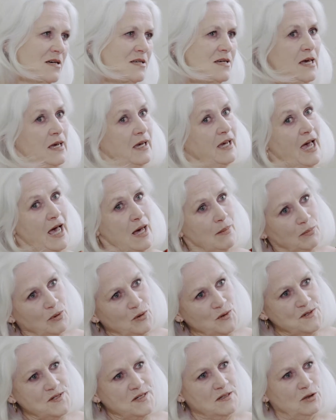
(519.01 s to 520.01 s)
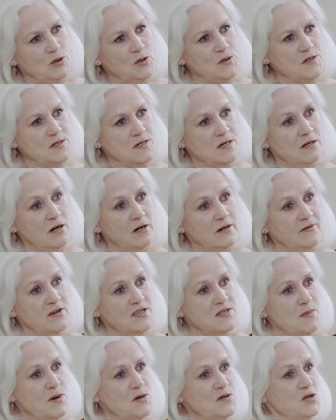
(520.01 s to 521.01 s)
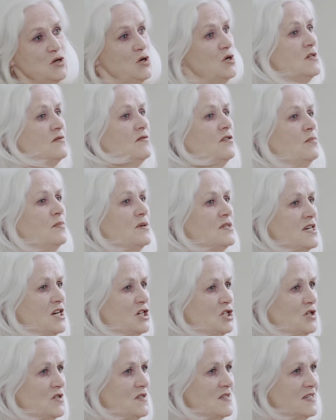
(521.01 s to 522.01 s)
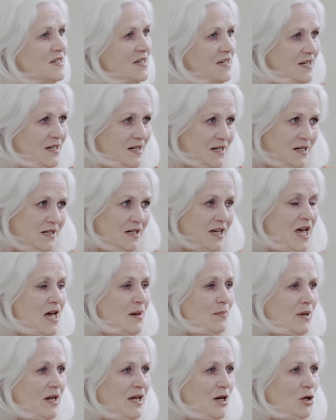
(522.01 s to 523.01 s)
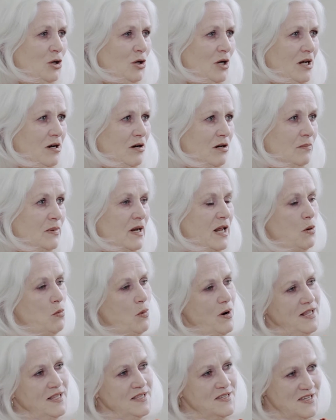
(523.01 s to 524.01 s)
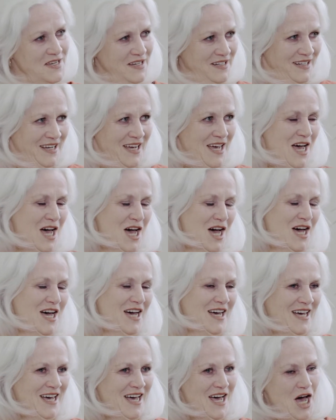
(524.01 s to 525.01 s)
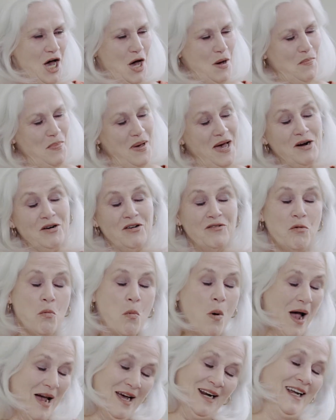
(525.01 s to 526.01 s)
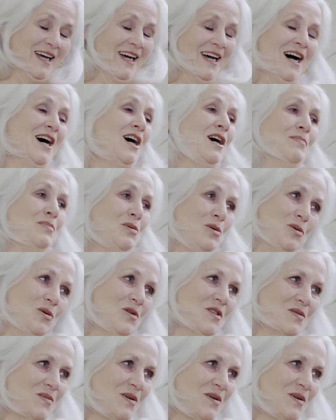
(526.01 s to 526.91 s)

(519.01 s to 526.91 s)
He gambles, loses a lot of his most useful possessions gambling early on, but he wins a pair of whaling harpoons,